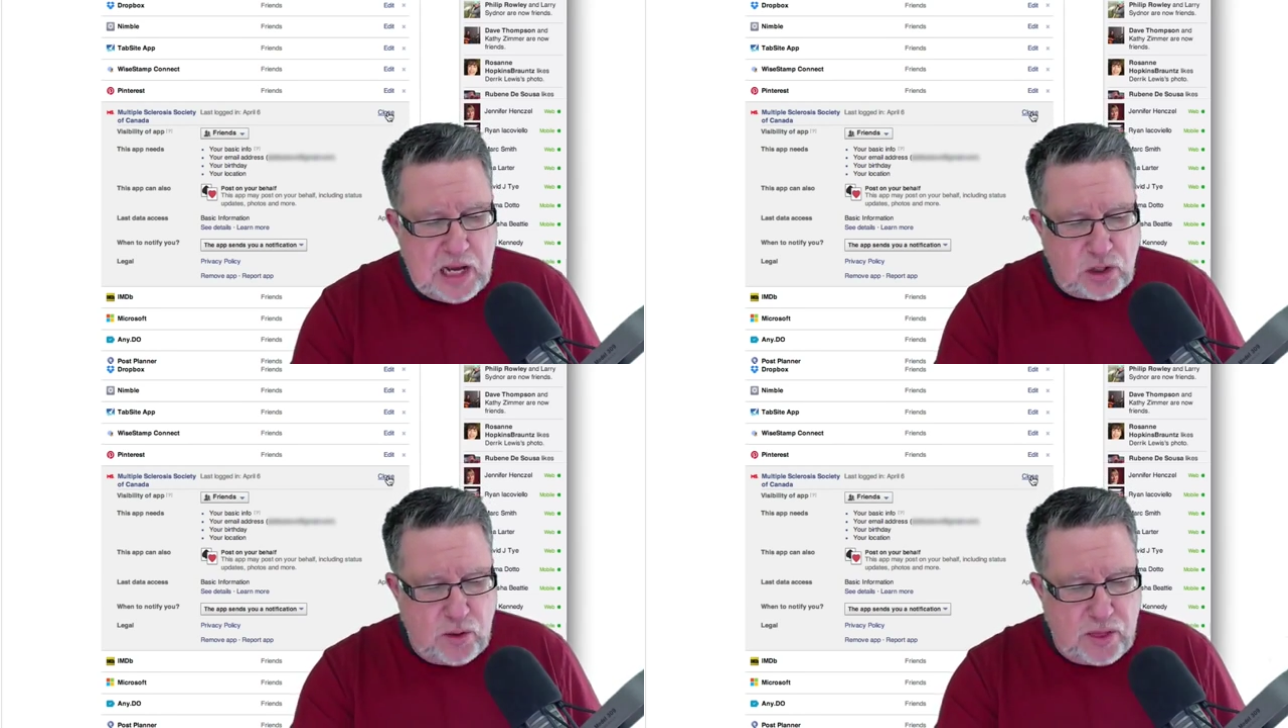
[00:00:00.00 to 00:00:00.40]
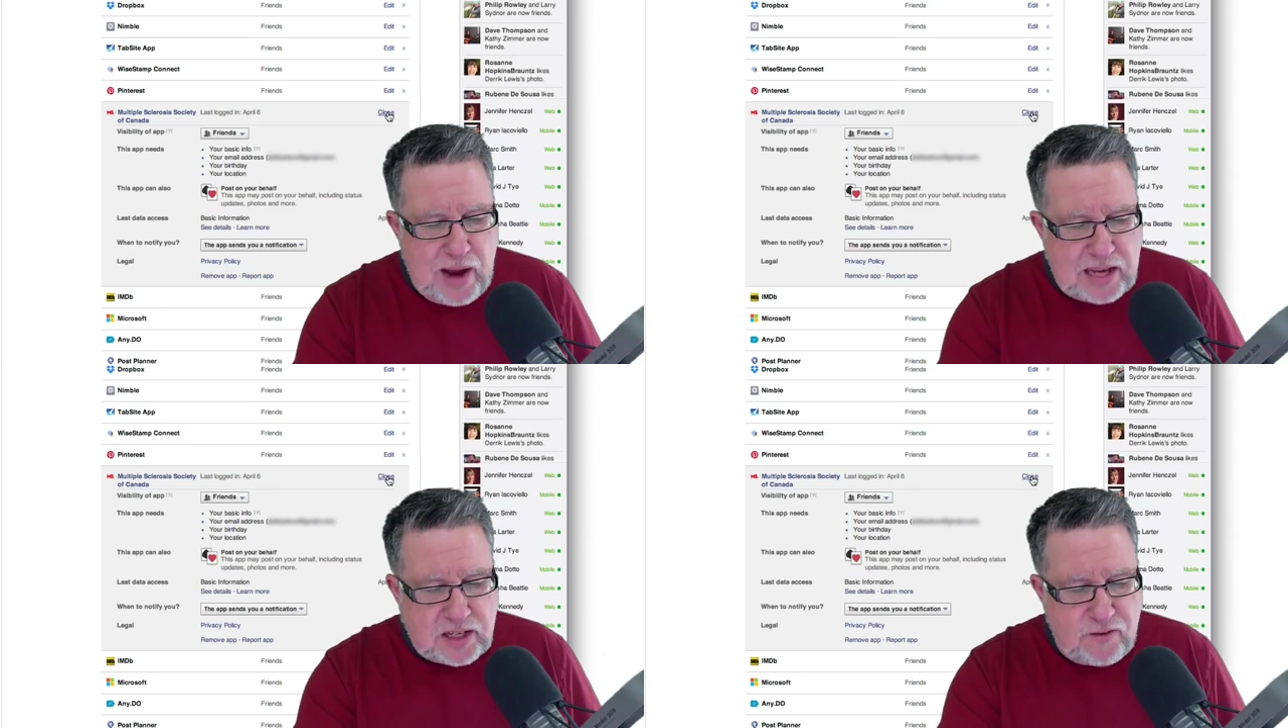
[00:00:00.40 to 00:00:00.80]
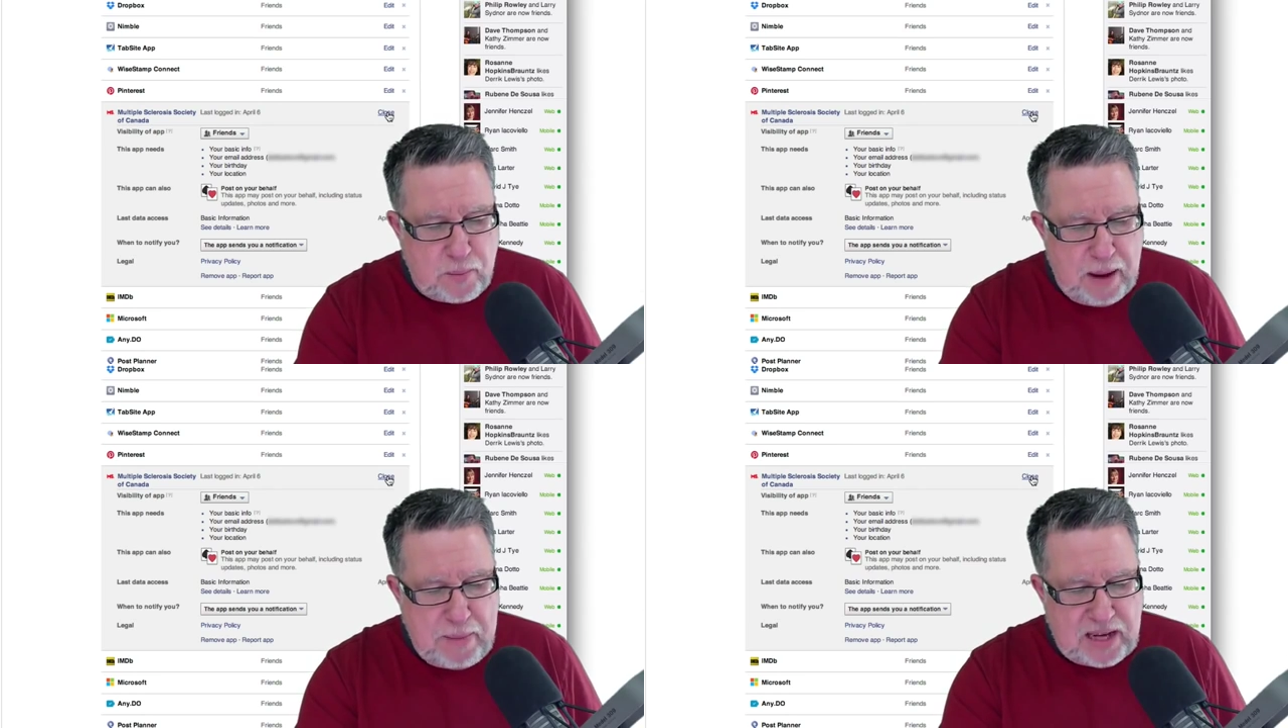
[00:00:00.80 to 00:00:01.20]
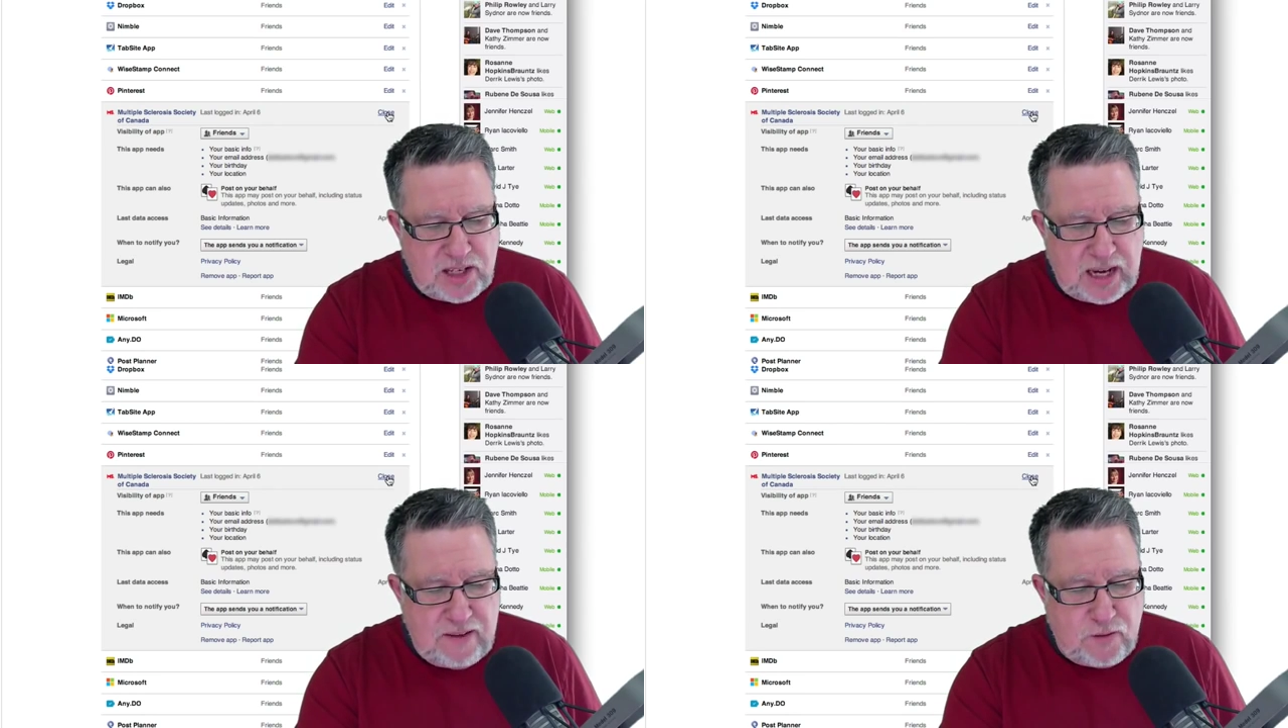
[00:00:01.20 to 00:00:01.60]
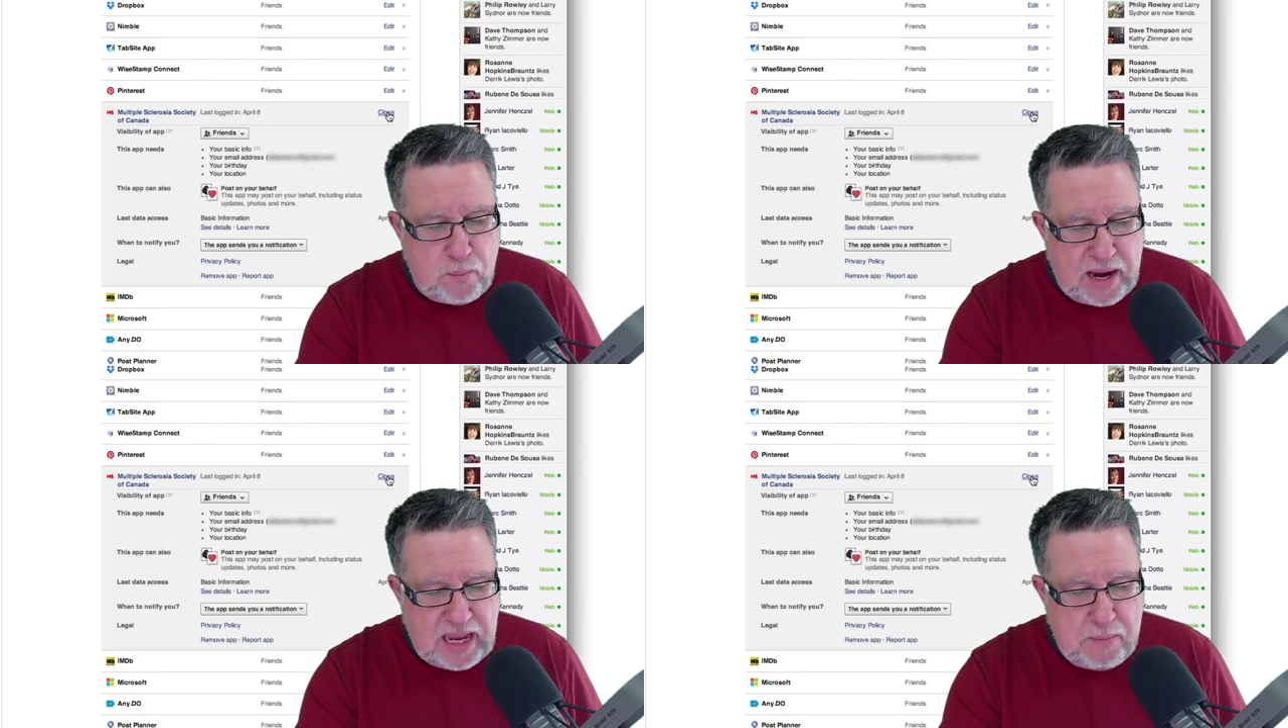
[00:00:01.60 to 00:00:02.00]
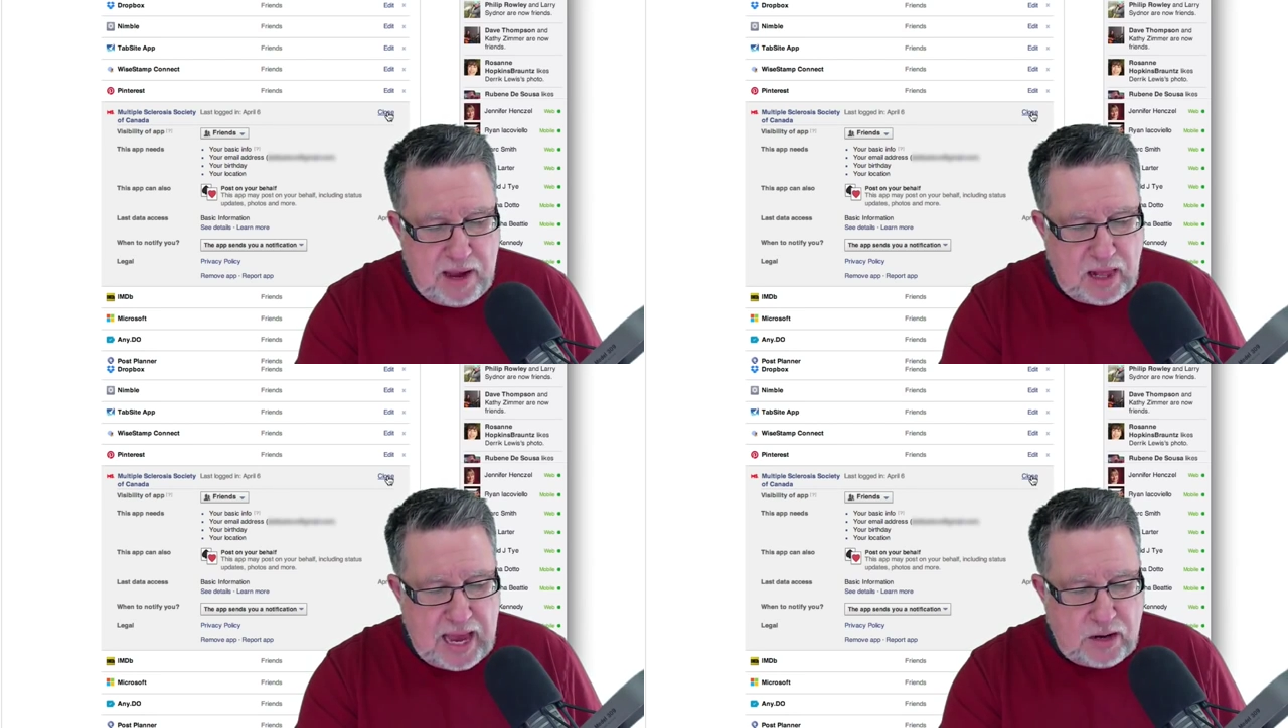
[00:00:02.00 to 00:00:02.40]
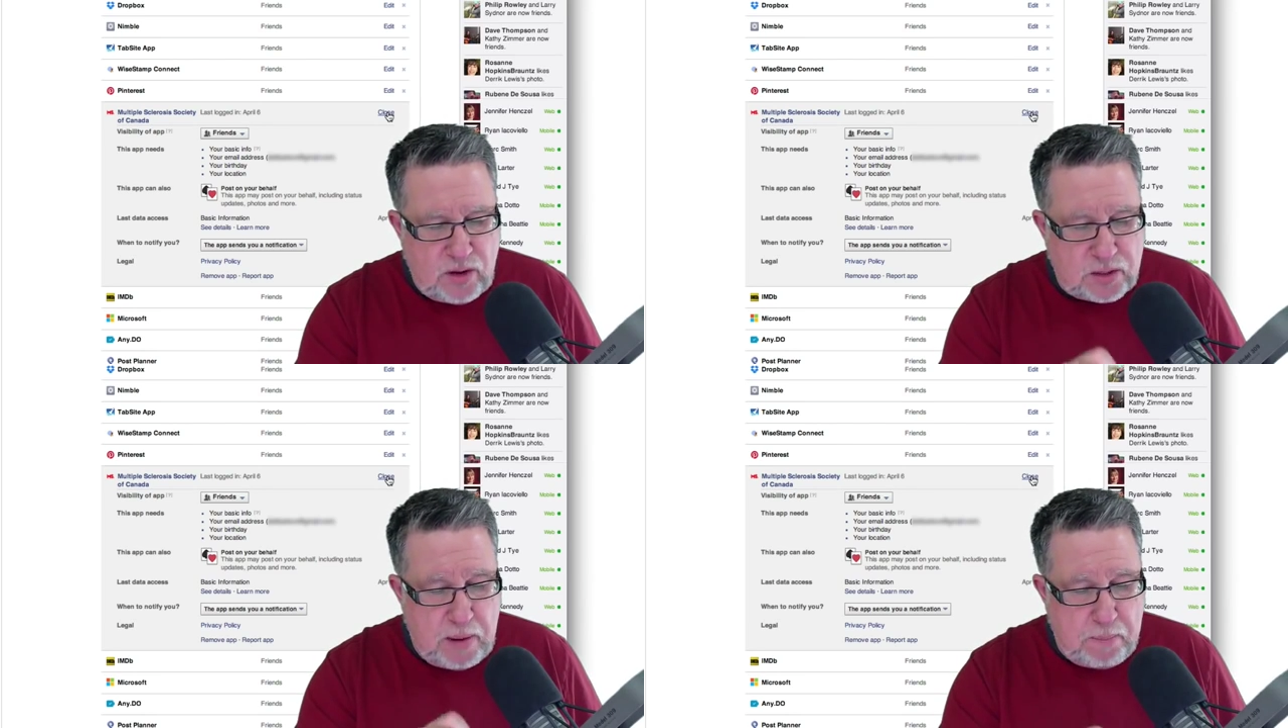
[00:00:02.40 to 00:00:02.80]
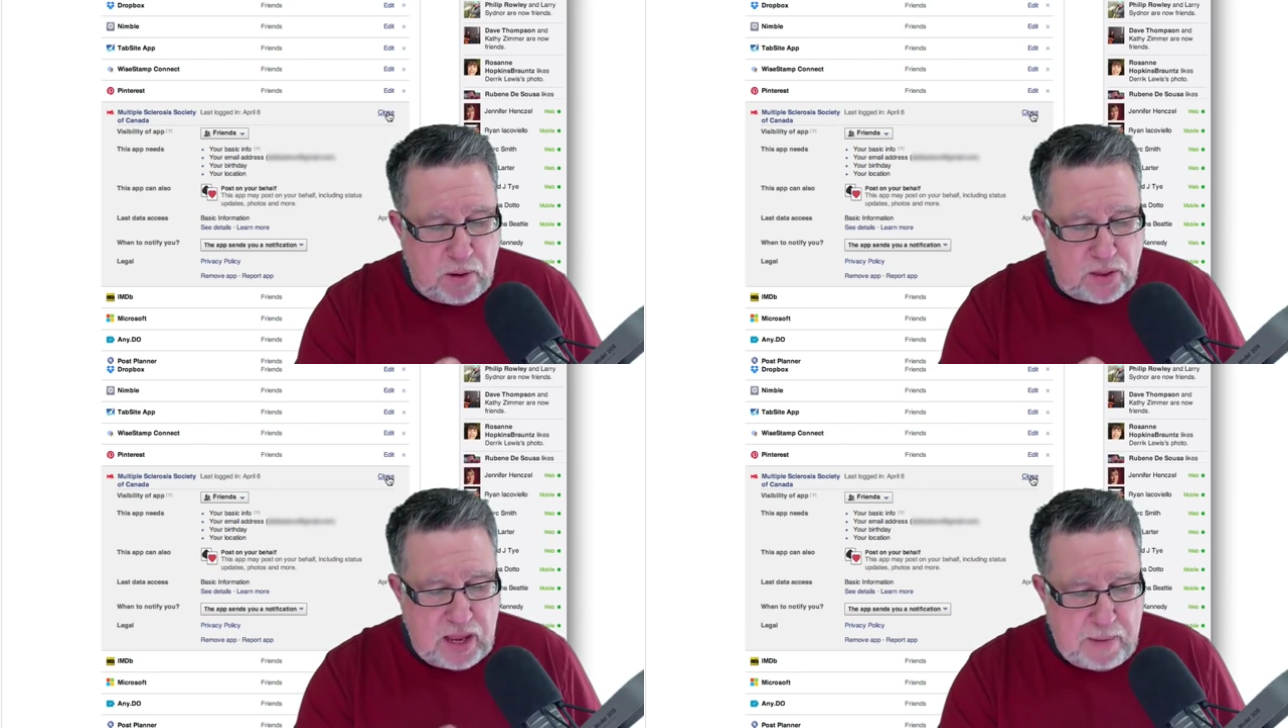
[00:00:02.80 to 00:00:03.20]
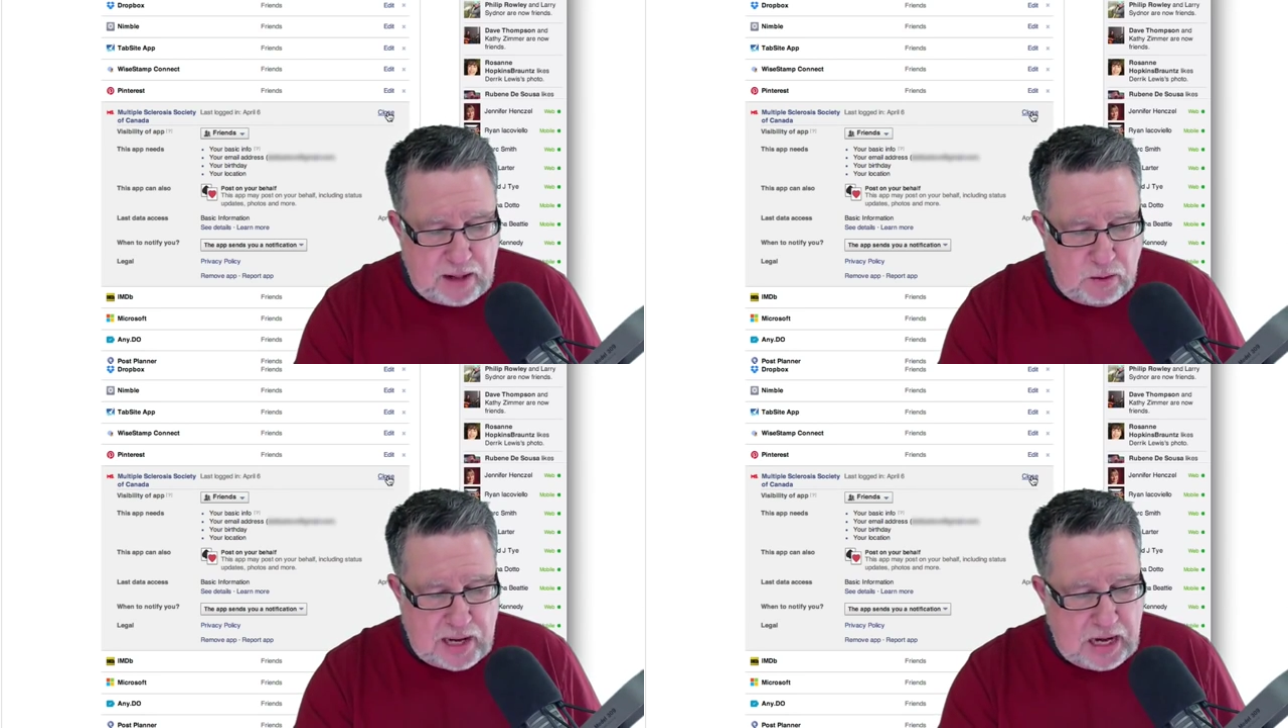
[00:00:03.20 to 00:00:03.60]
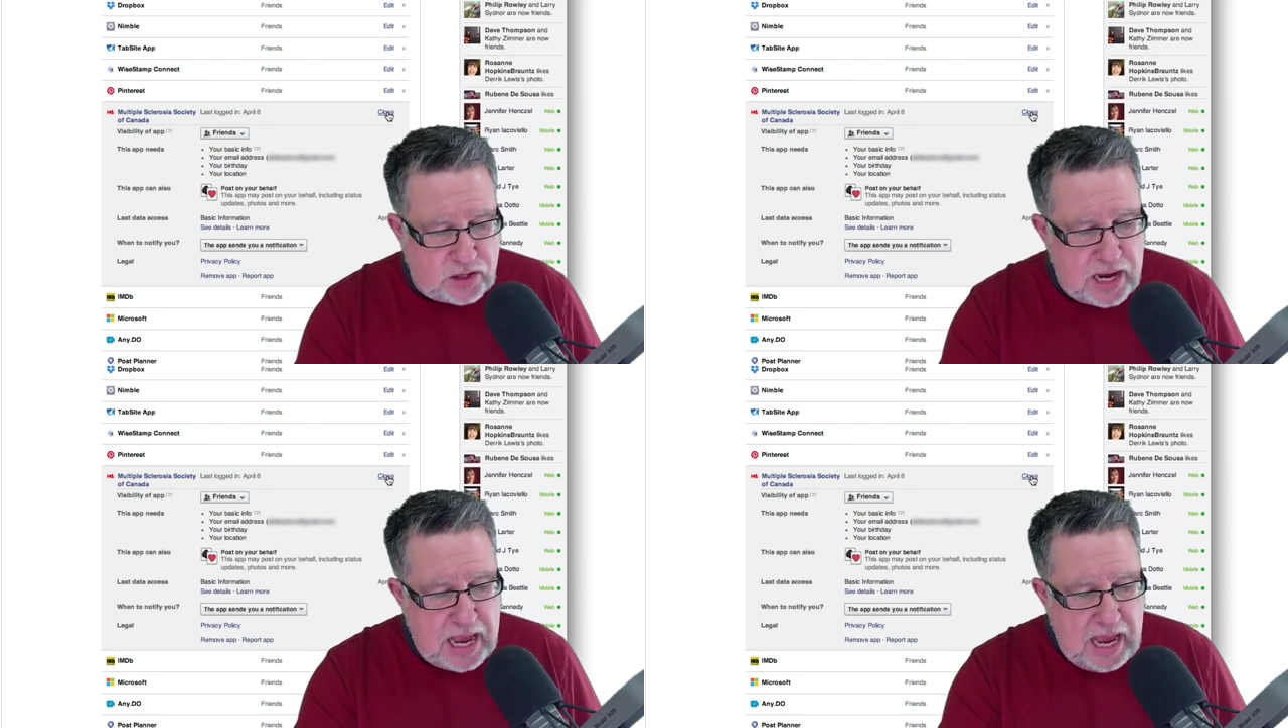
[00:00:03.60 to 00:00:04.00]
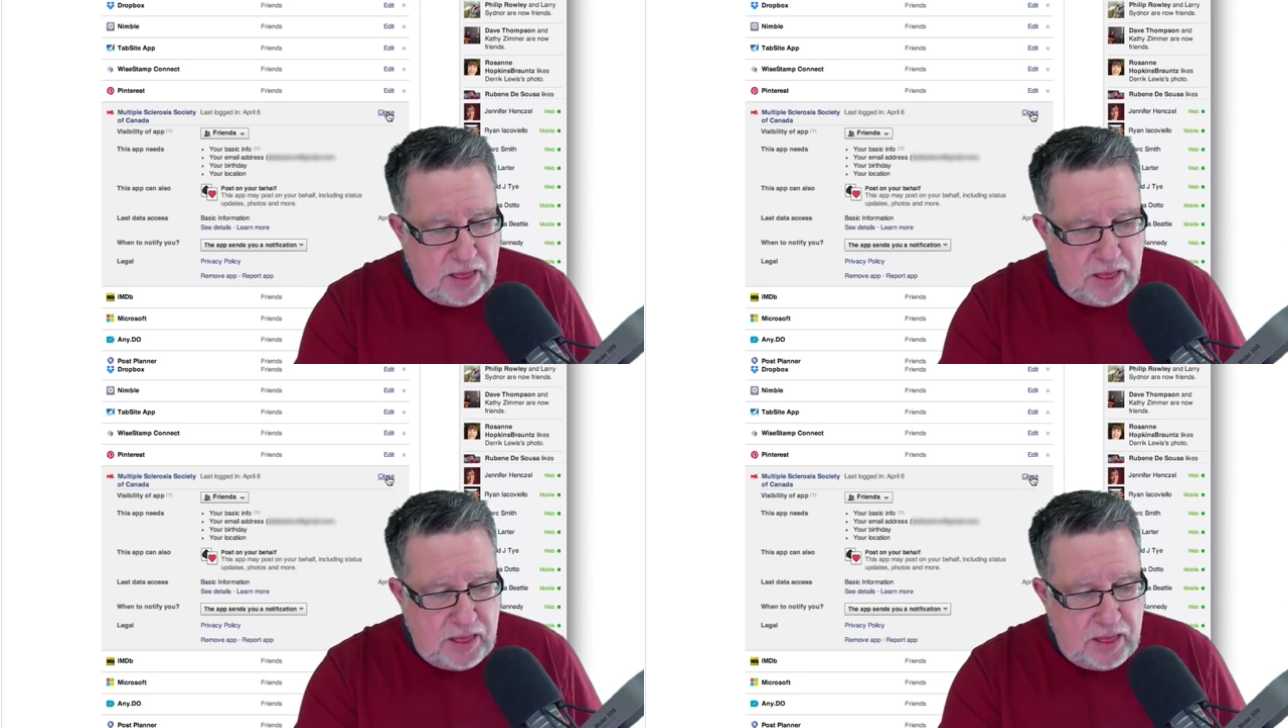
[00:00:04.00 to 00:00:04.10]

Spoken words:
So they're asking for my basic info, my email address, my birthday, my location,